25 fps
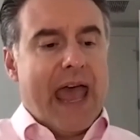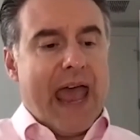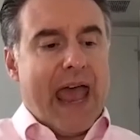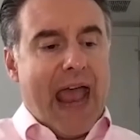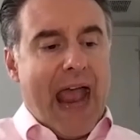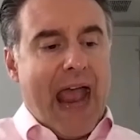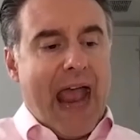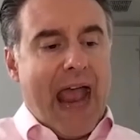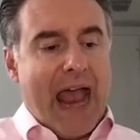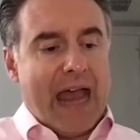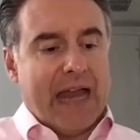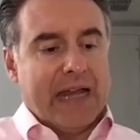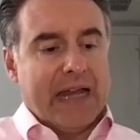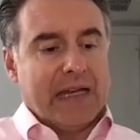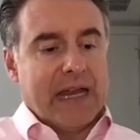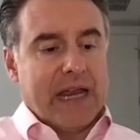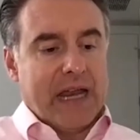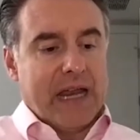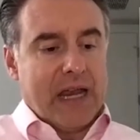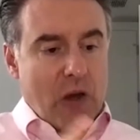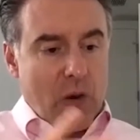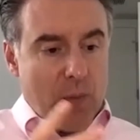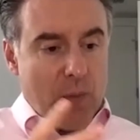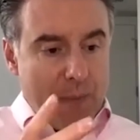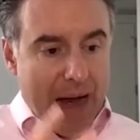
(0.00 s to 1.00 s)
And,
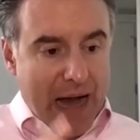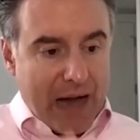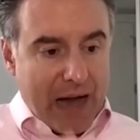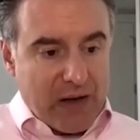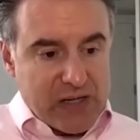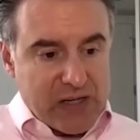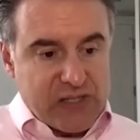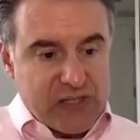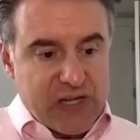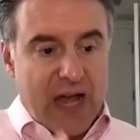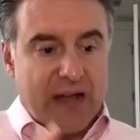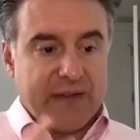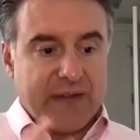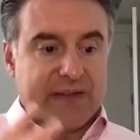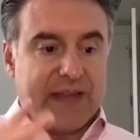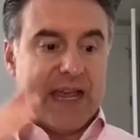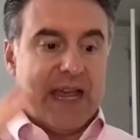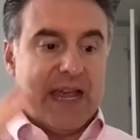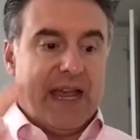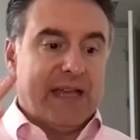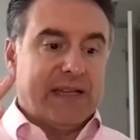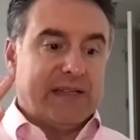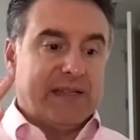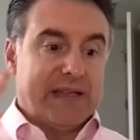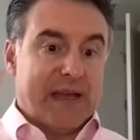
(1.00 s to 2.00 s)
Microsoft
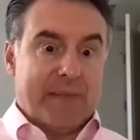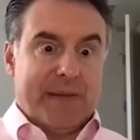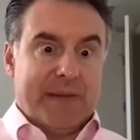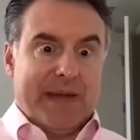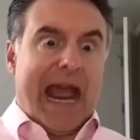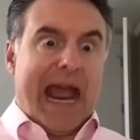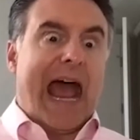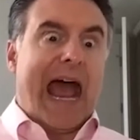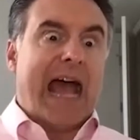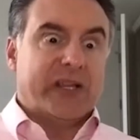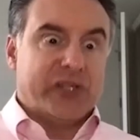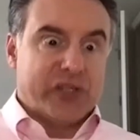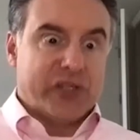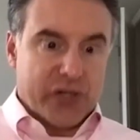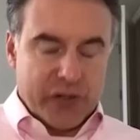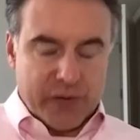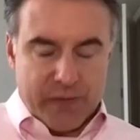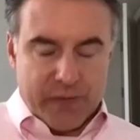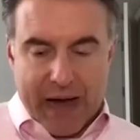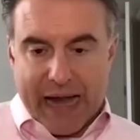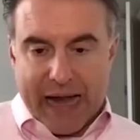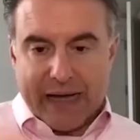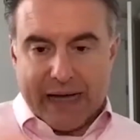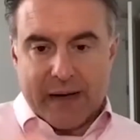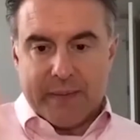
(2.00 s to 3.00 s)
is, Azure,
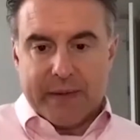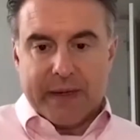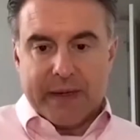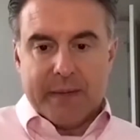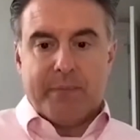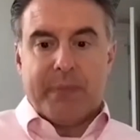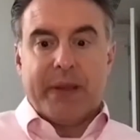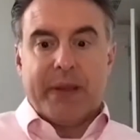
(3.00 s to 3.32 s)
right?